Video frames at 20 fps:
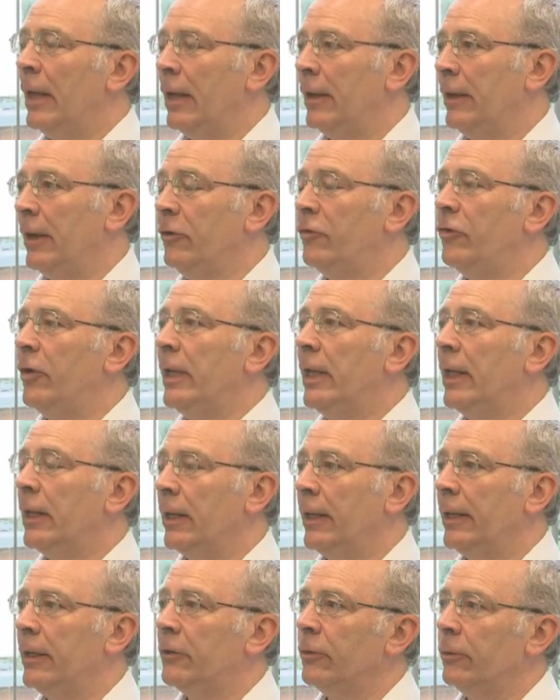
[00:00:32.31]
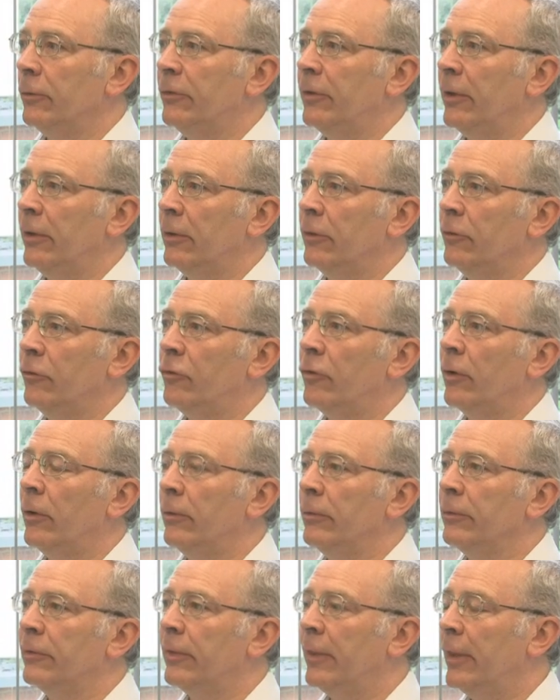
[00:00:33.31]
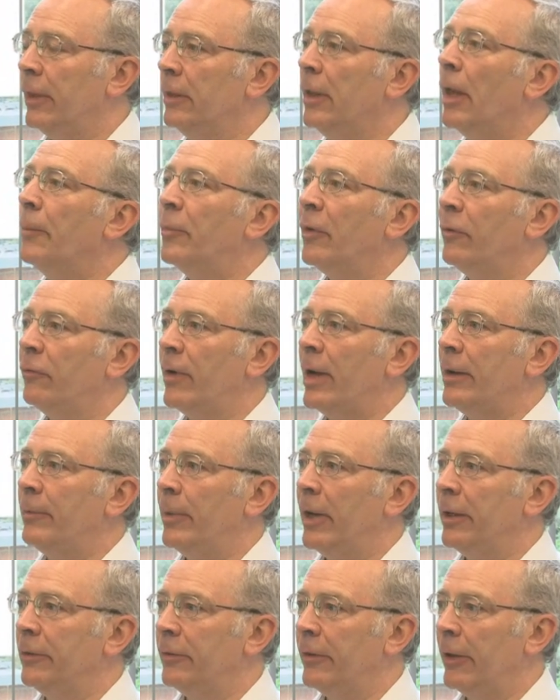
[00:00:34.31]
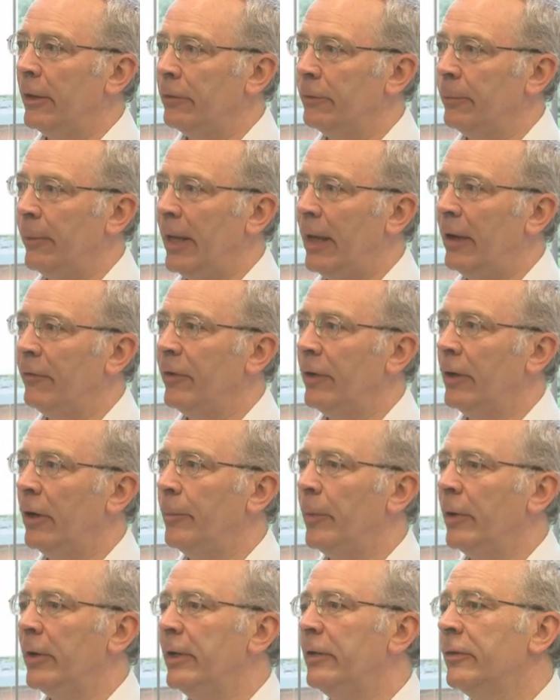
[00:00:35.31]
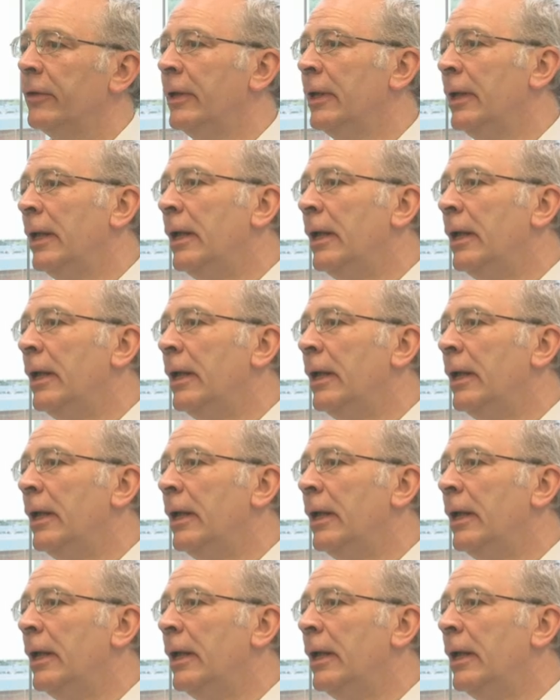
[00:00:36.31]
and intriguingly it also controls the number of red blood cells we have in our bodies.